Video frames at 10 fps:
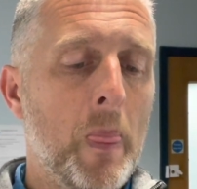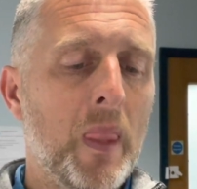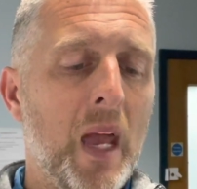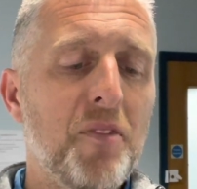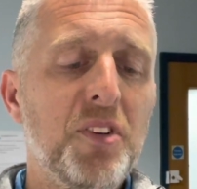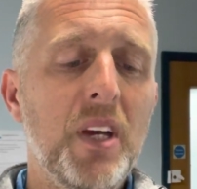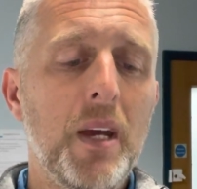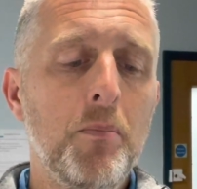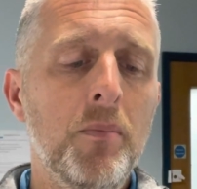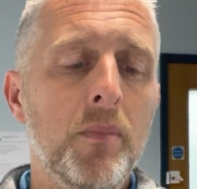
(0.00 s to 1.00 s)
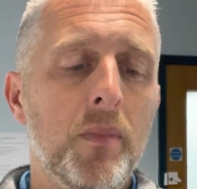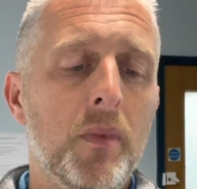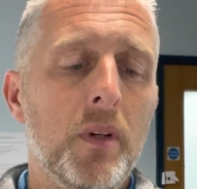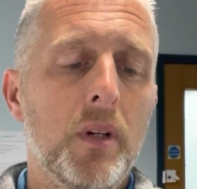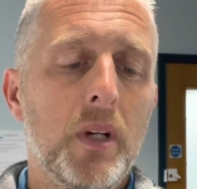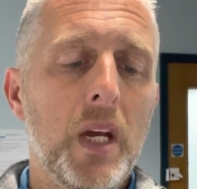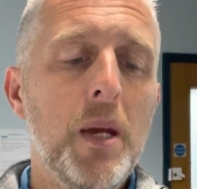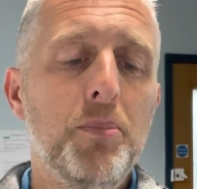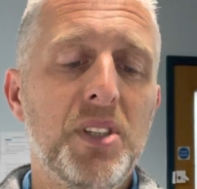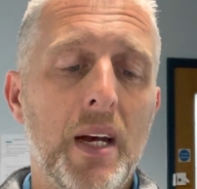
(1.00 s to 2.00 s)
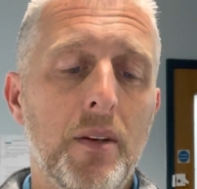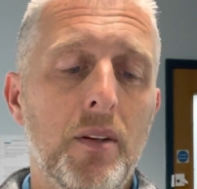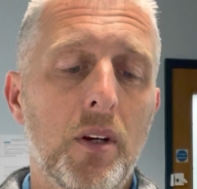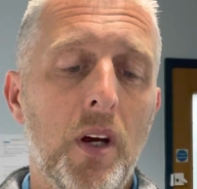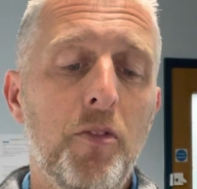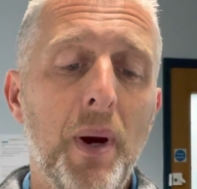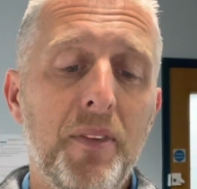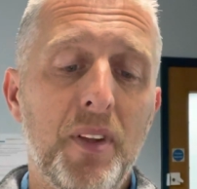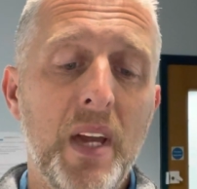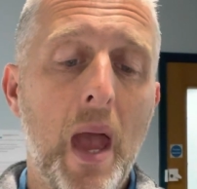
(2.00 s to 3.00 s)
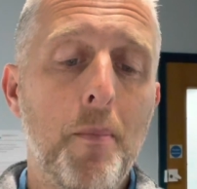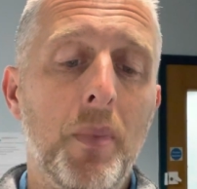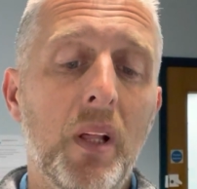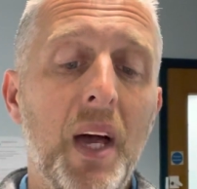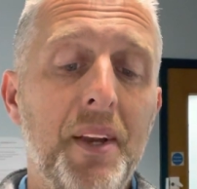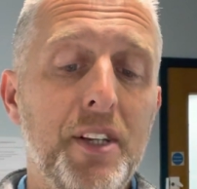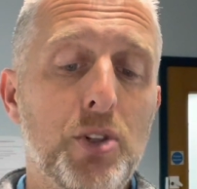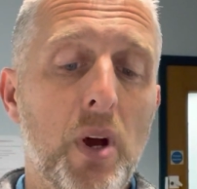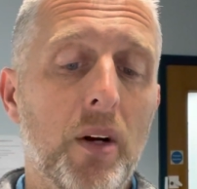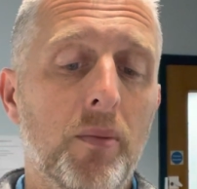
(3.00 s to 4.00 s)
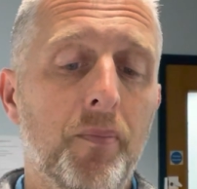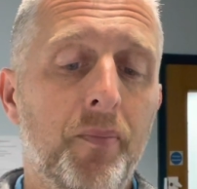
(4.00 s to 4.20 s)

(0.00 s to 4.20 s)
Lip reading: After him, Ibzan of Bethlehem led Israel.